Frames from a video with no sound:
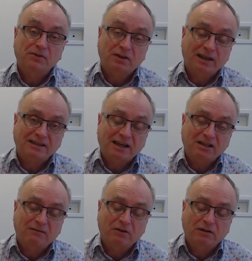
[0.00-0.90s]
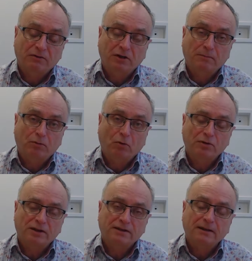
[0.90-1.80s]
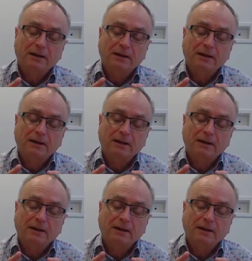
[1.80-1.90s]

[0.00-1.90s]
So that's actually very, very important.